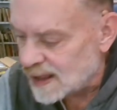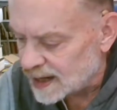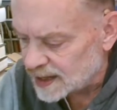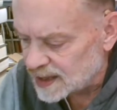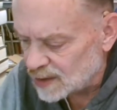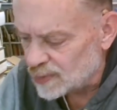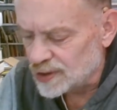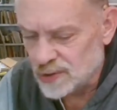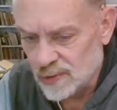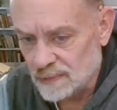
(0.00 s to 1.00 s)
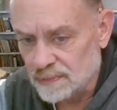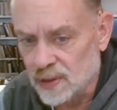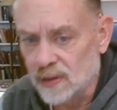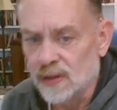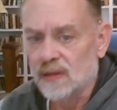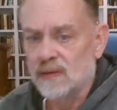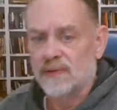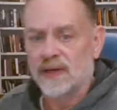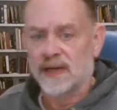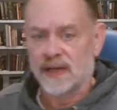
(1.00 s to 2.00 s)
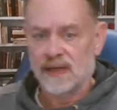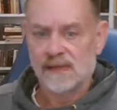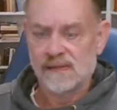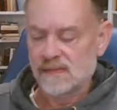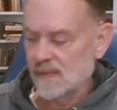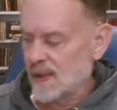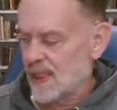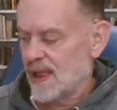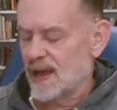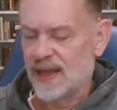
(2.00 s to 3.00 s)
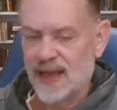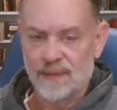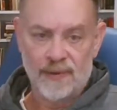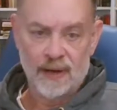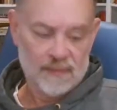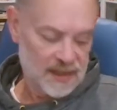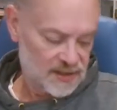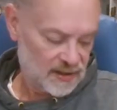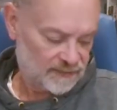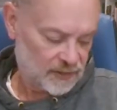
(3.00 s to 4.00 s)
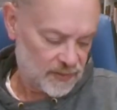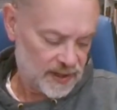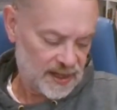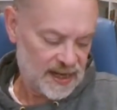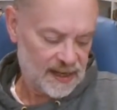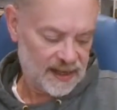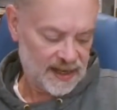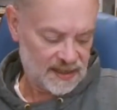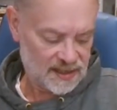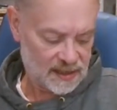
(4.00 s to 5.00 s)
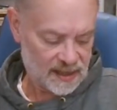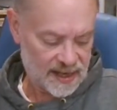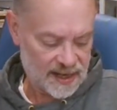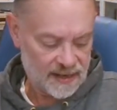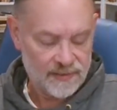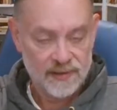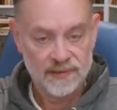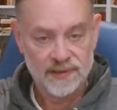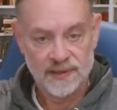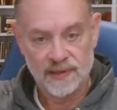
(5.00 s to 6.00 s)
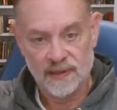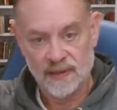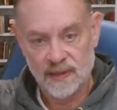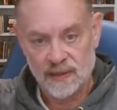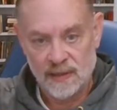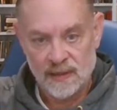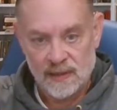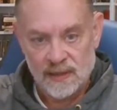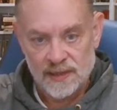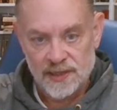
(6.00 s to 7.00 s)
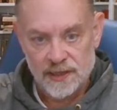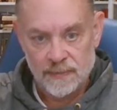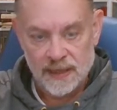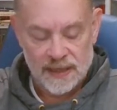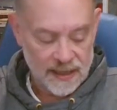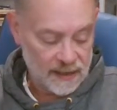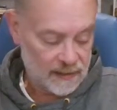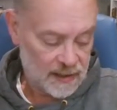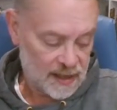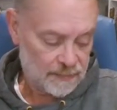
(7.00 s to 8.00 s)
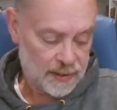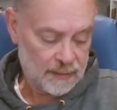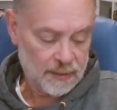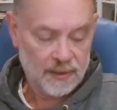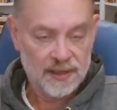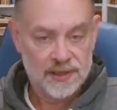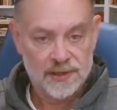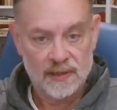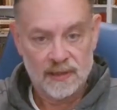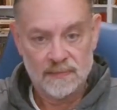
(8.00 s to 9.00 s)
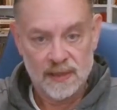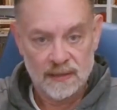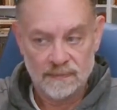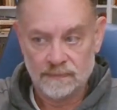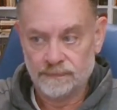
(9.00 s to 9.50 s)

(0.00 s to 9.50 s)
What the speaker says: I think we're doing Bull already. I can't bring myself to read Lancelot Andrews or Jeremy Taylor. I probably should, but